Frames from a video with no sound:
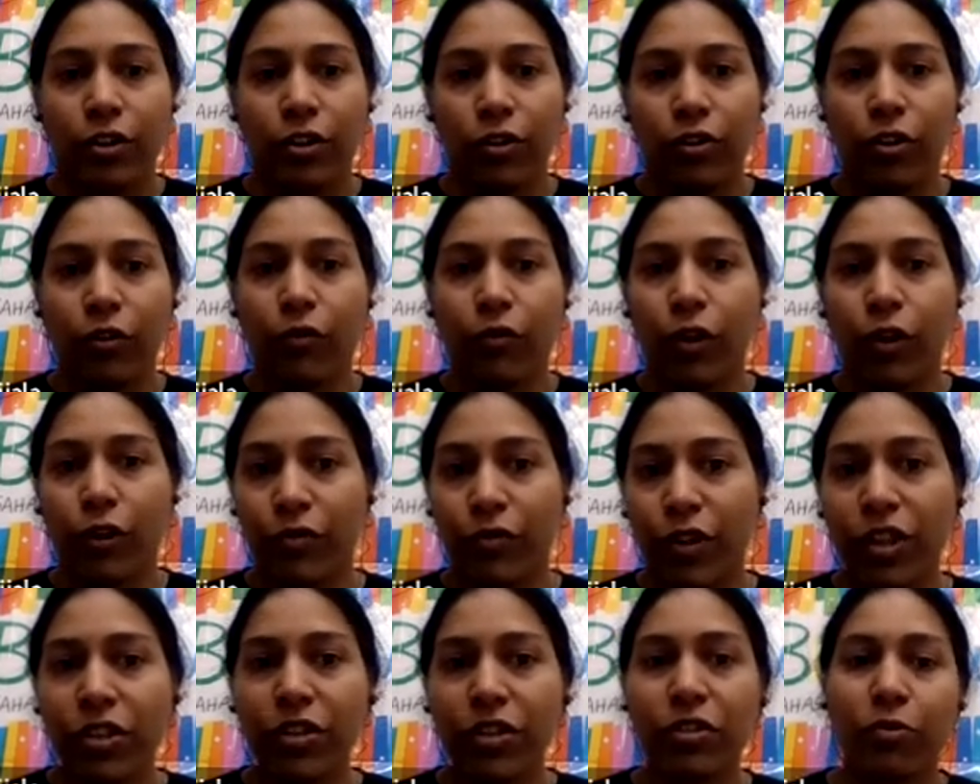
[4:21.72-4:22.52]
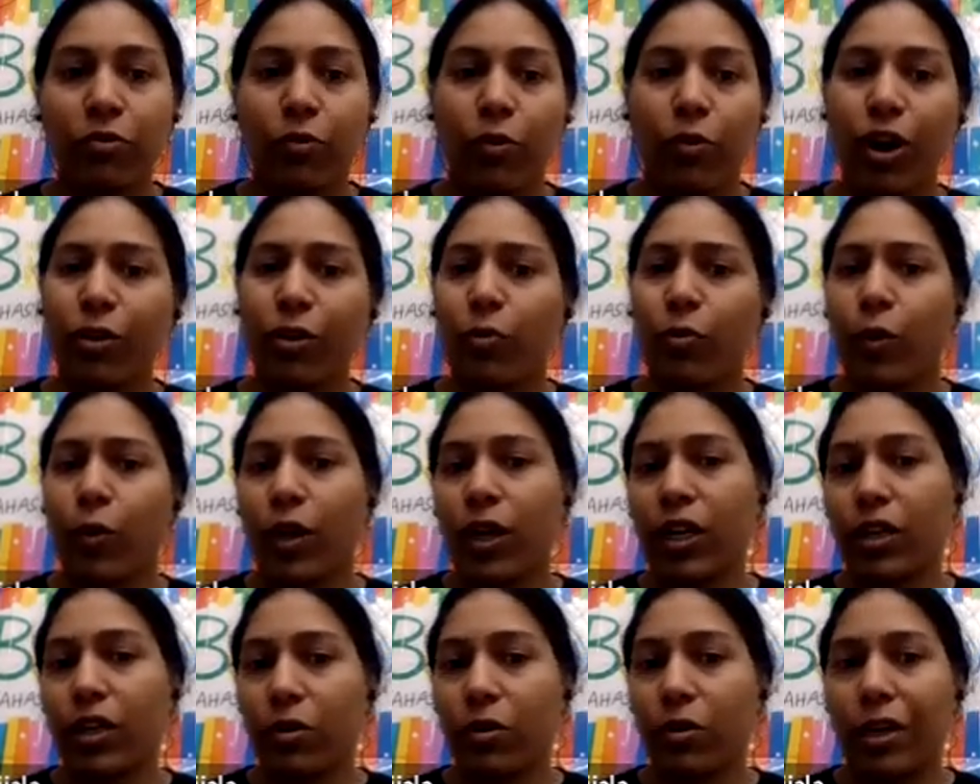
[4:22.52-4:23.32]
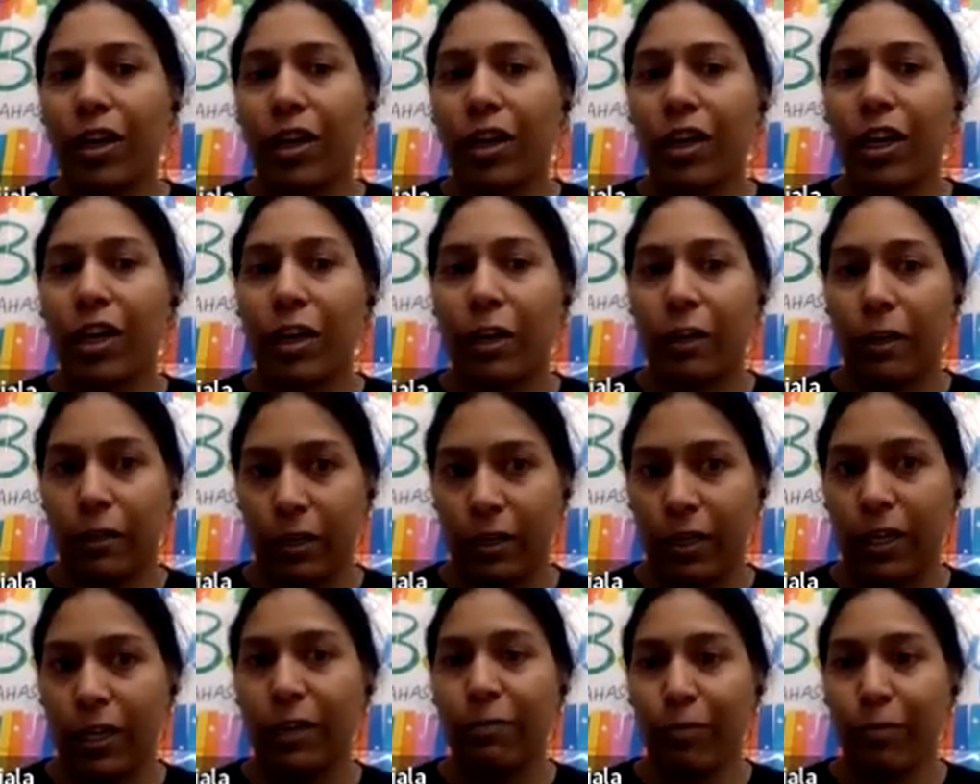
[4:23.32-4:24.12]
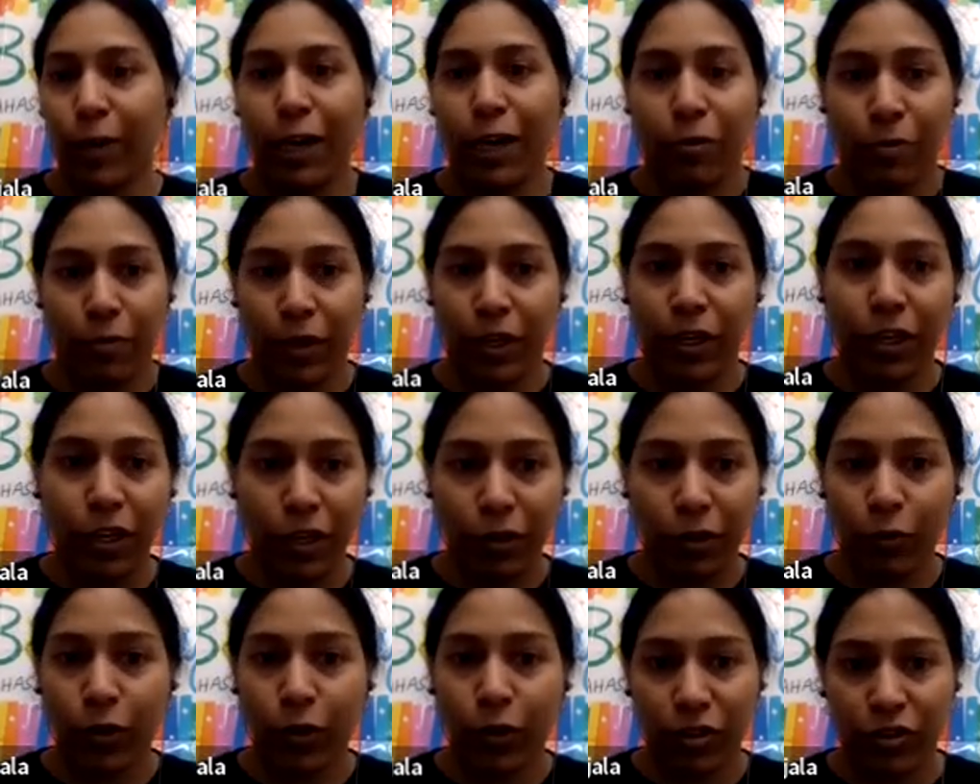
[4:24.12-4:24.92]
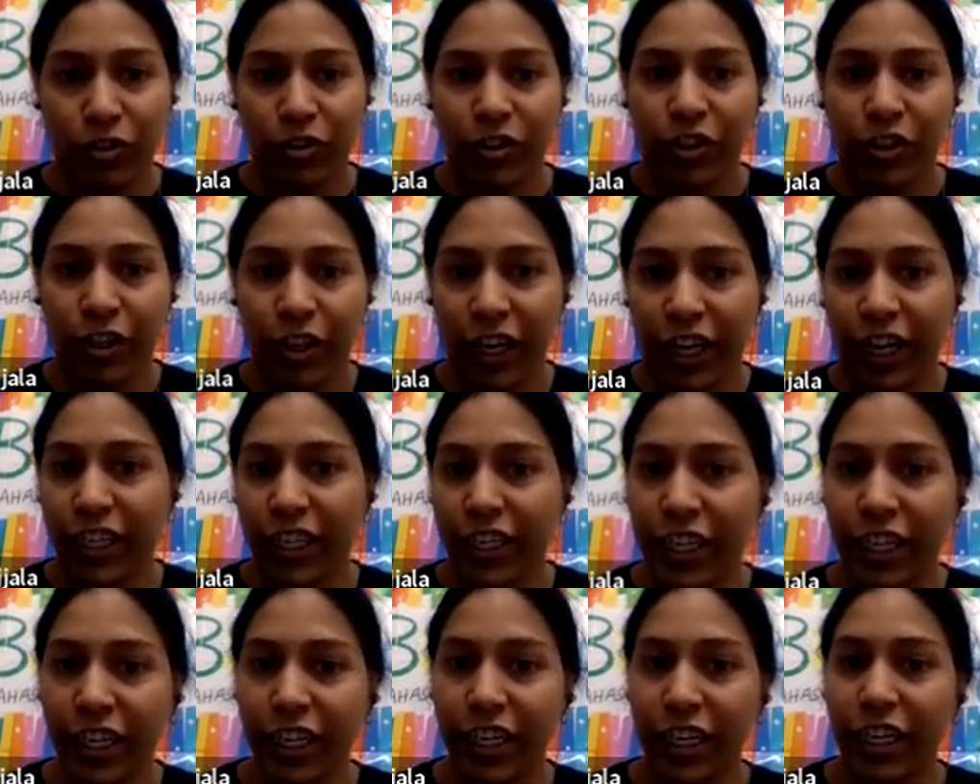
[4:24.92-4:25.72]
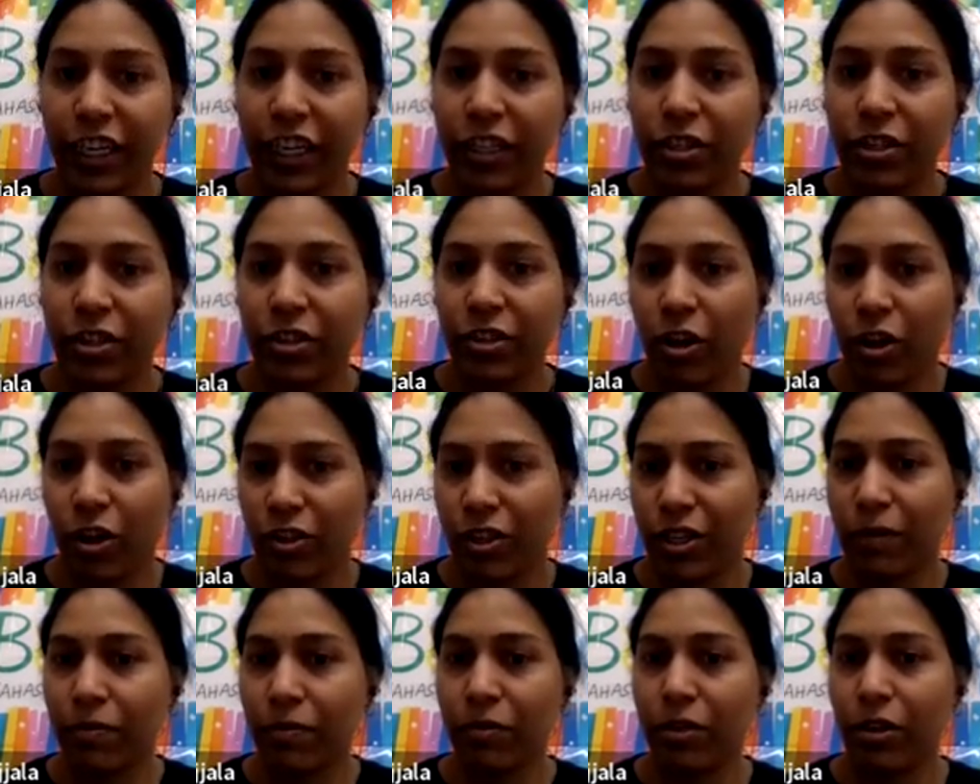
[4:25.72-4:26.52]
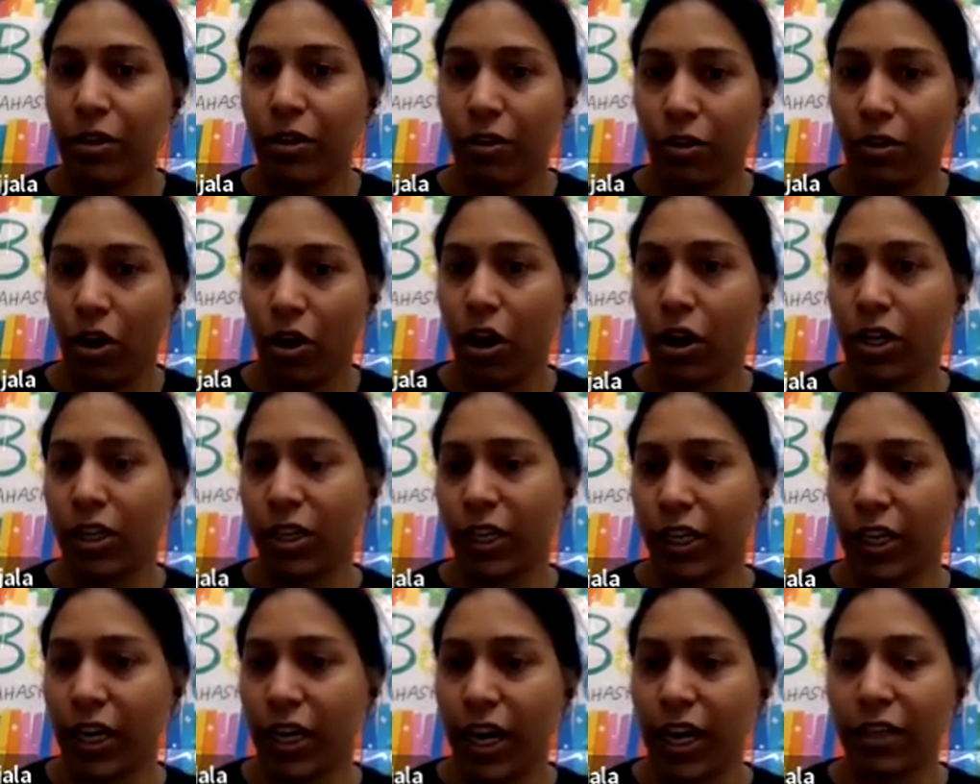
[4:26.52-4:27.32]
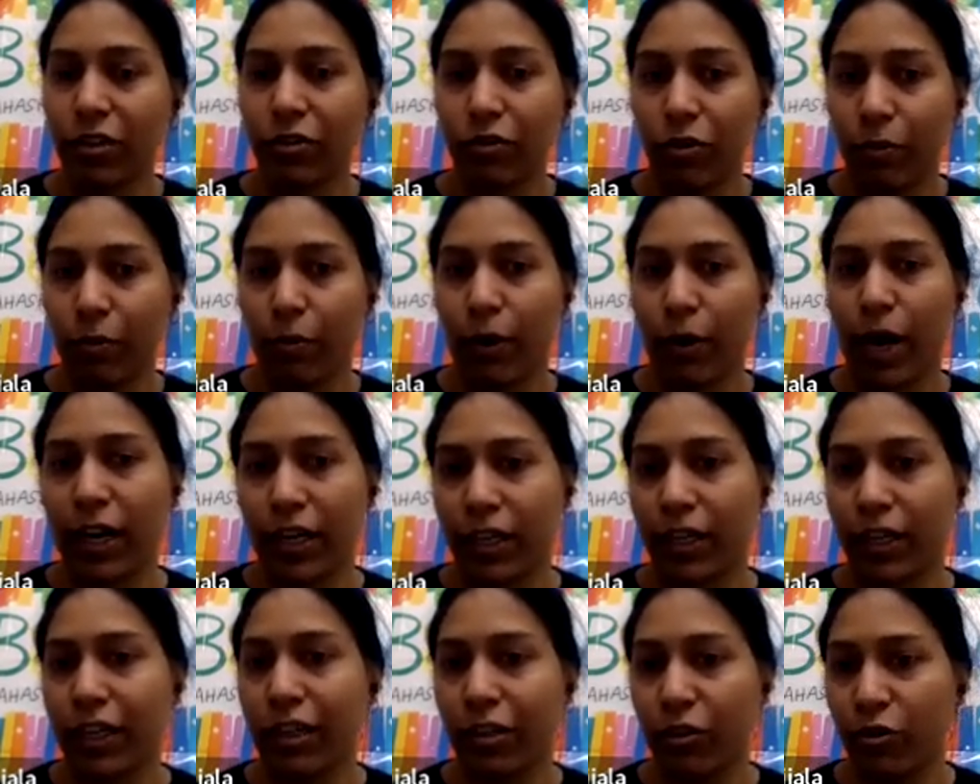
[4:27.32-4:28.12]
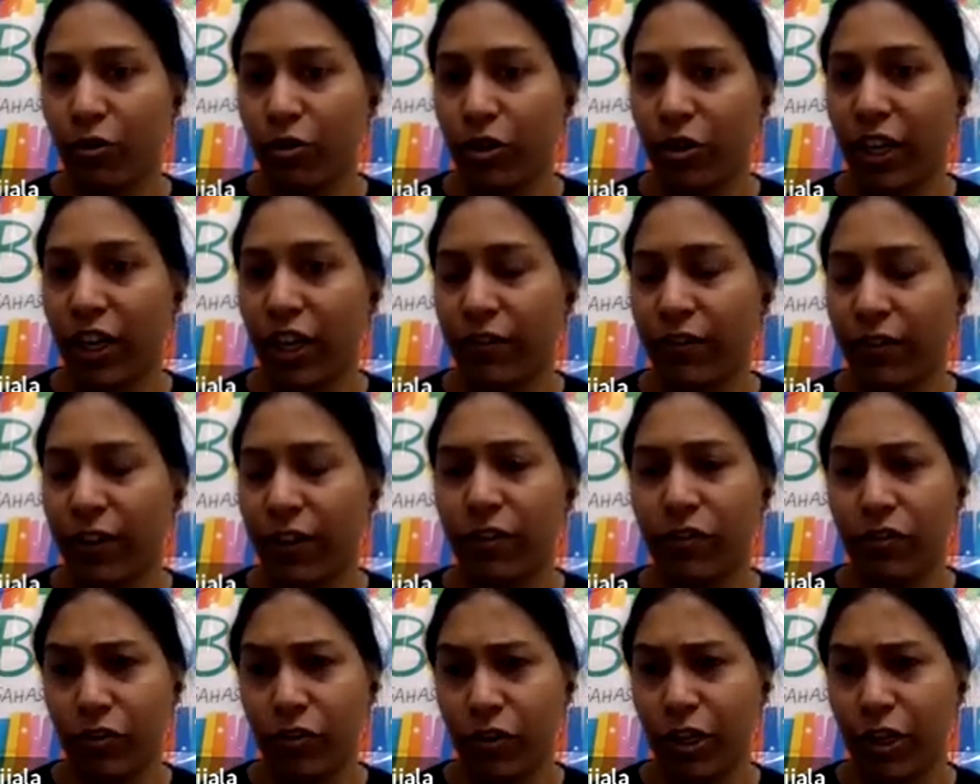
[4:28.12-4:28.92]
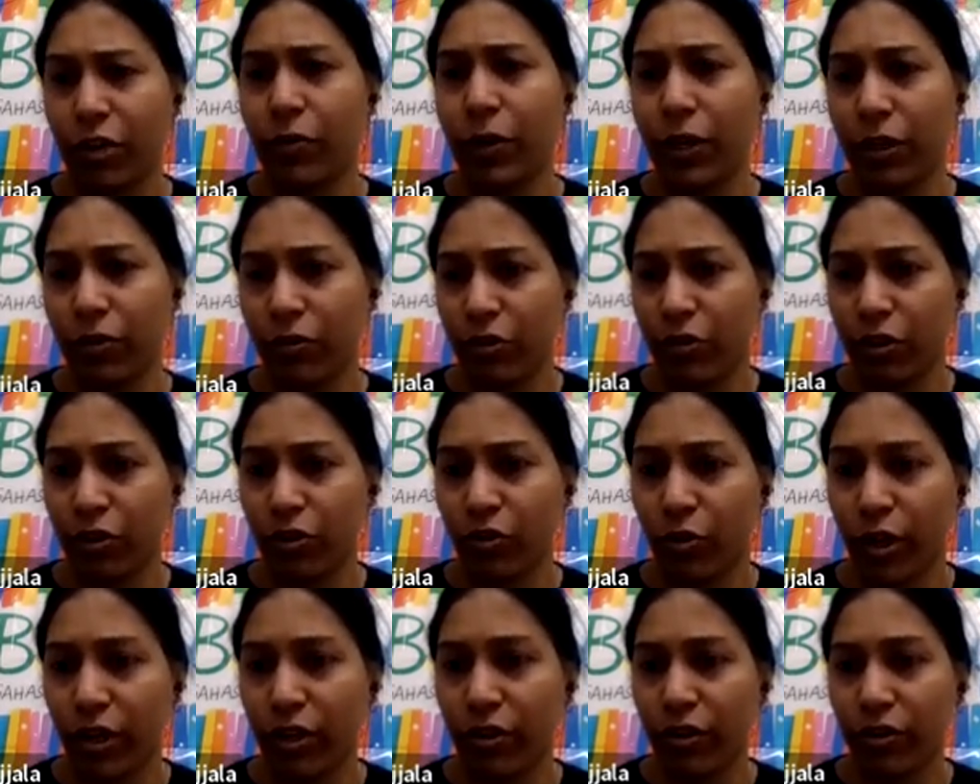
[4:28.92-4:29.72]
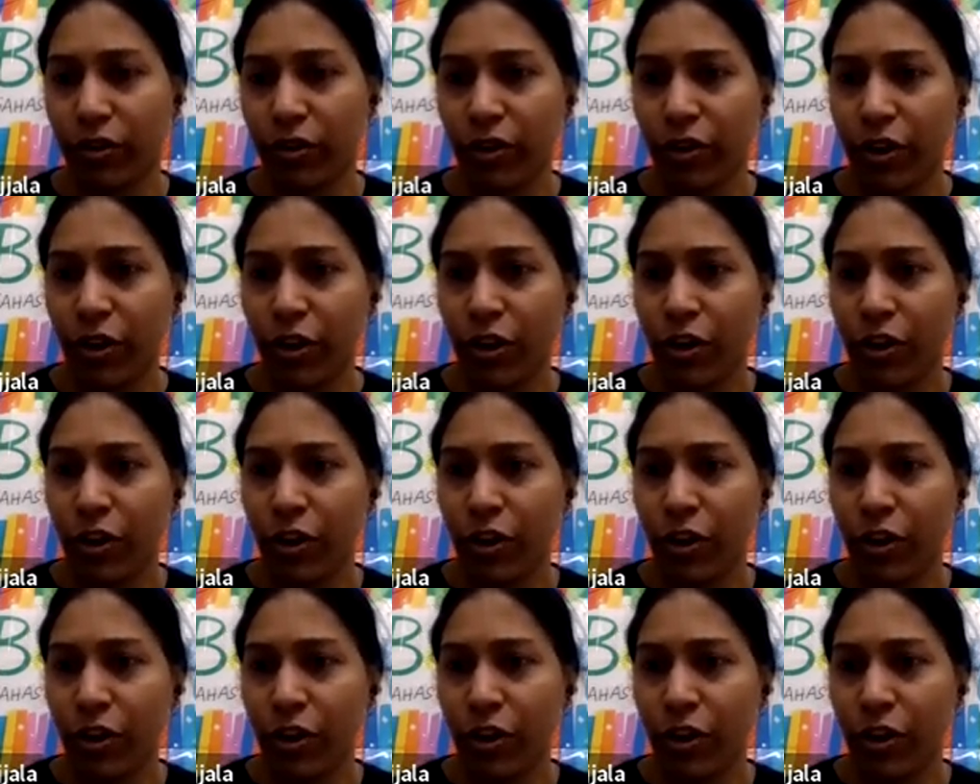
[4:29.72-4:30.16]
So for this, what worked, in my opinion, was connecting each concept taught in the class to a practical use case that is relevant to the students.